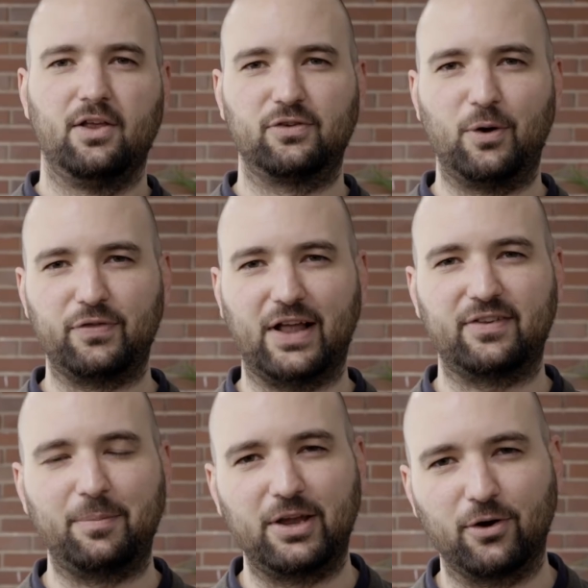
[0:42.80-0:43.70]
So if
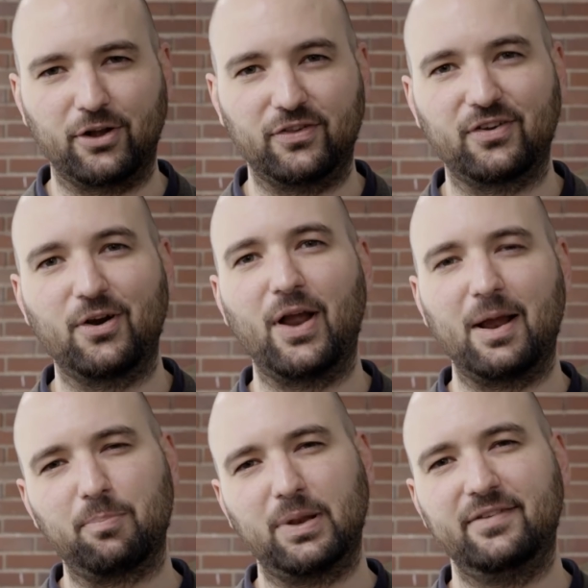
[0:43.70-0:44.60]
that's something you're
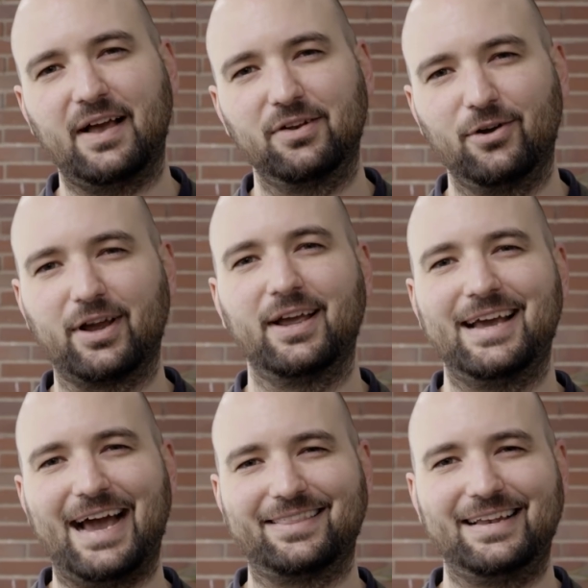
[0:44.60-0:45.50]
considering, please have a look
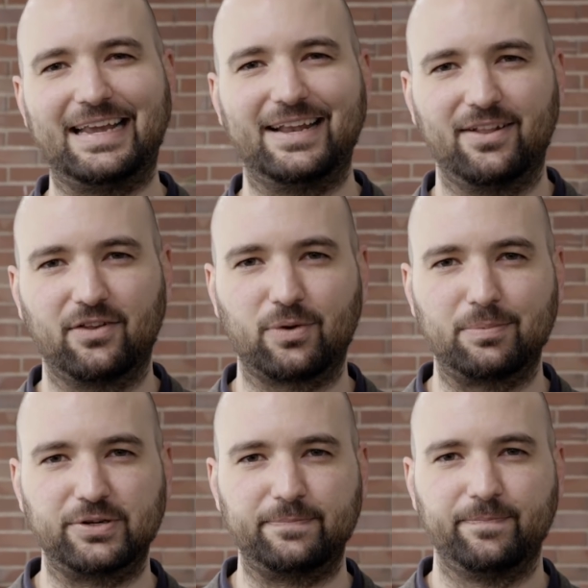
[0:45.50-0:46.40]
at the link in the
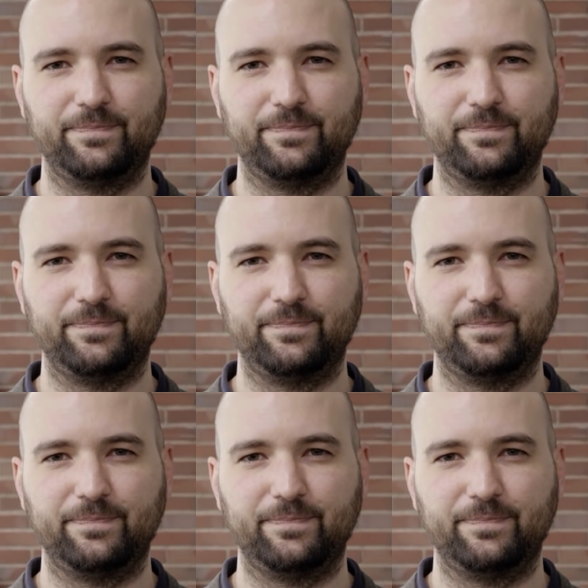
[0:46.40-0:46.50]
description.